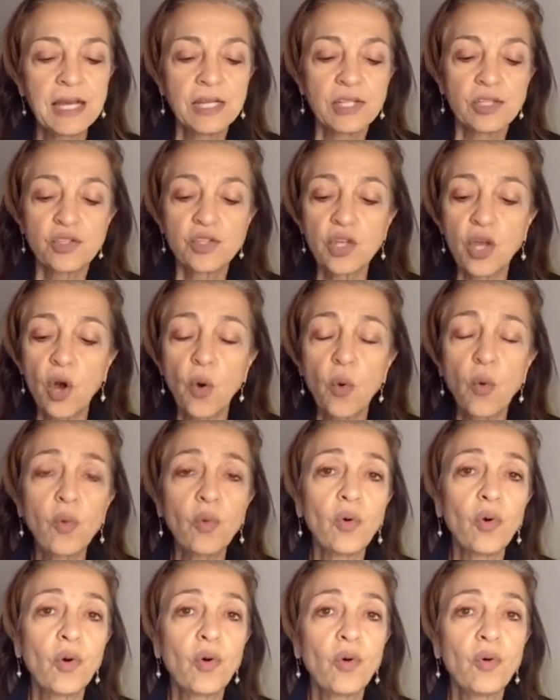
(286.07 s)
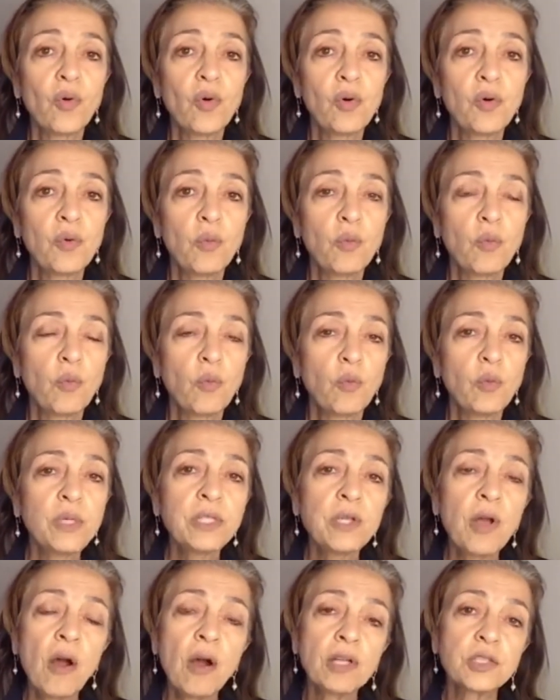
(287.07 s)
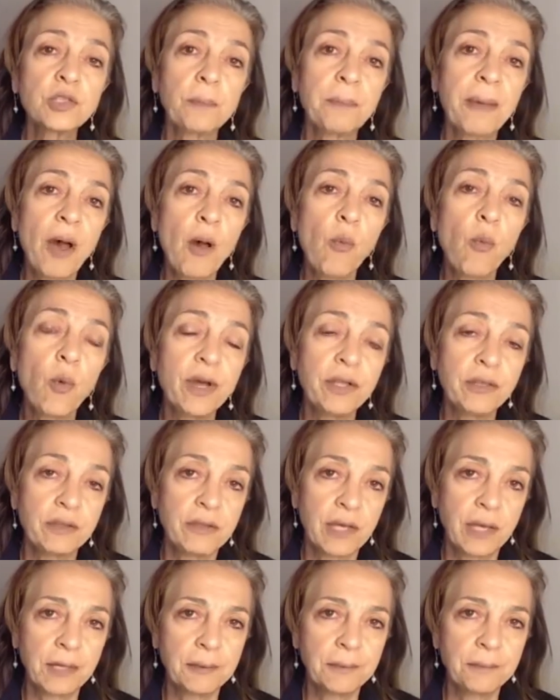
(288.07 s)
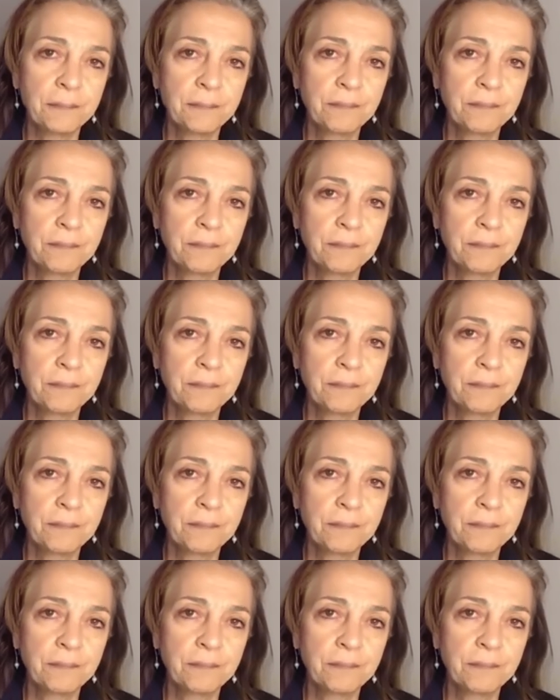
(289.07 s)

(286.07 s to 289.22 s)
So we talked about one thing.